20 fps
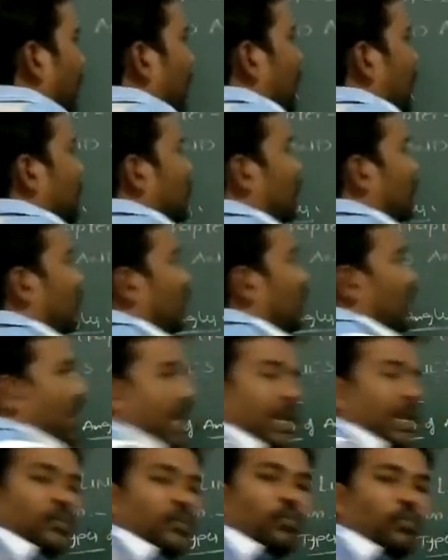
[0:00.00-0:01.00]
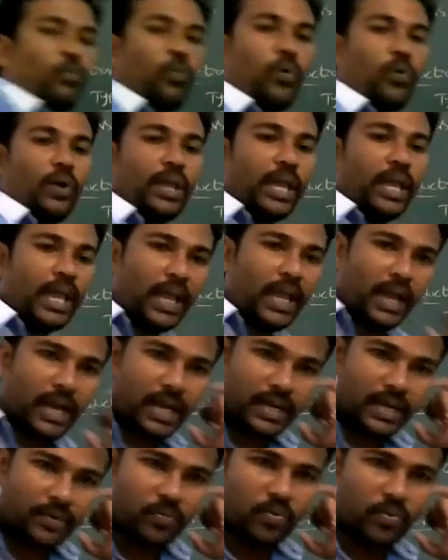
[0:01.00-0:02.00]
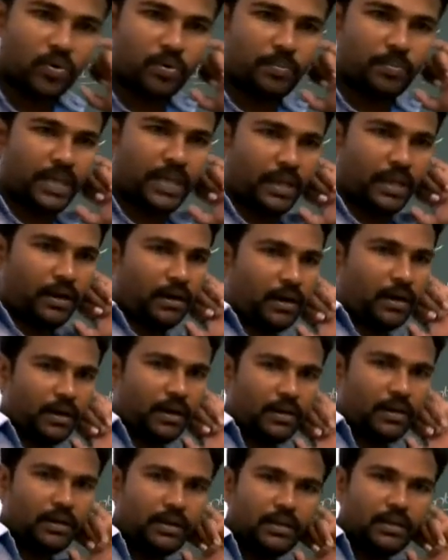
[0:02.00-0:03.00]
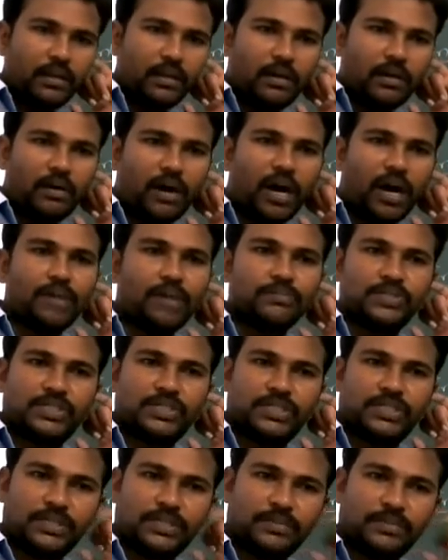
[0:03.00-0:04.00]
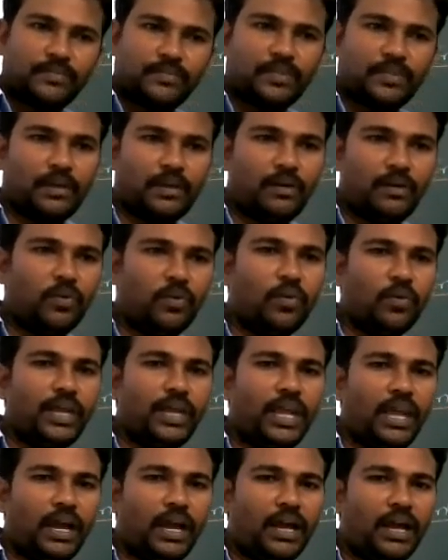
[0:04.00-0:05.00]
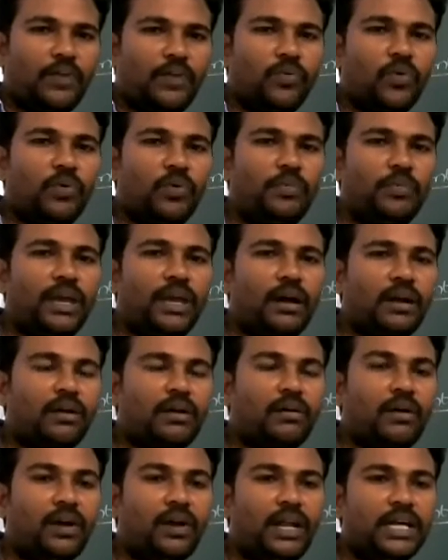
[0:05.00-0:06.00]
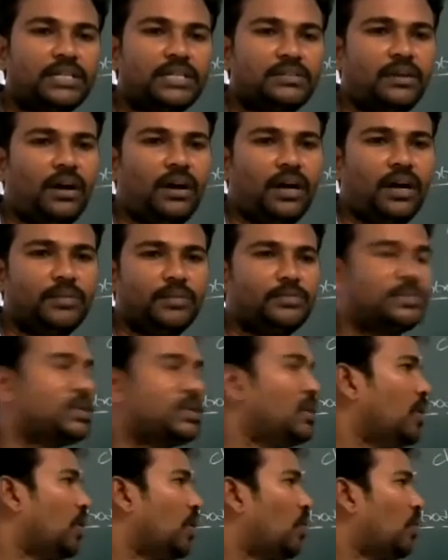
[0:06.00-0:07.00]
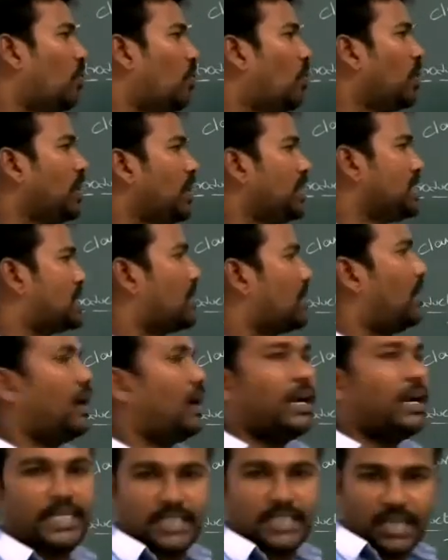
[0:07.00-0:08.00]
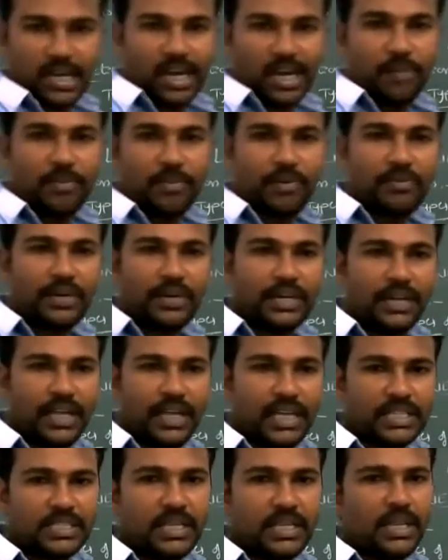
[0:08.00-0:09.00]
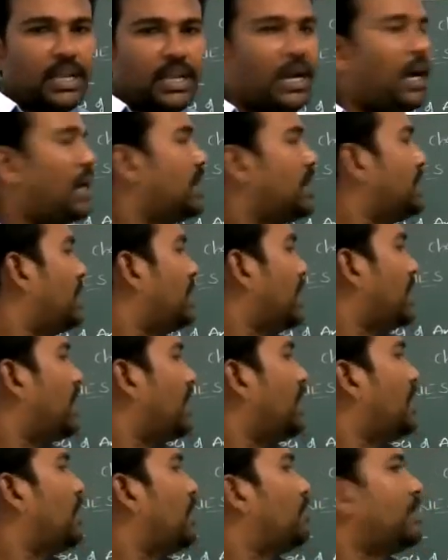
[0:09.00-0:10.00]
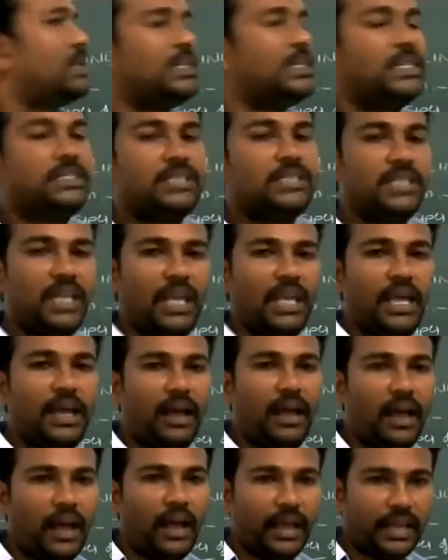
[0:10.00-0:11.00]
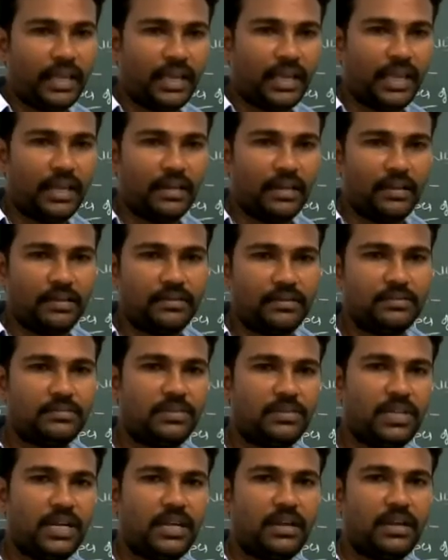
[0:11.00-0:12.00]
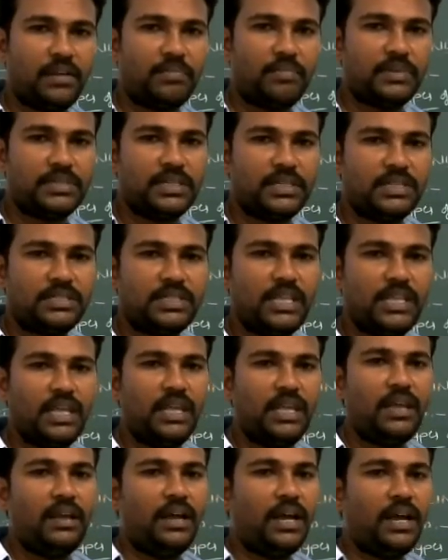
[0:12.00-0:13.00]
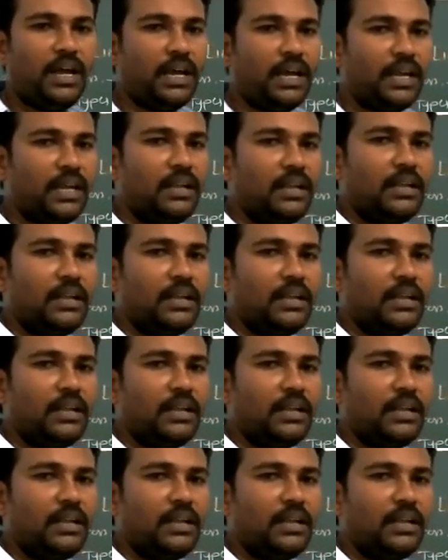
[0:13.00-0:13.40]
So here OA and OB are arms. OA and OB are called as arms. O is called as common vertex and theta represents the angle. Theta represents the angle.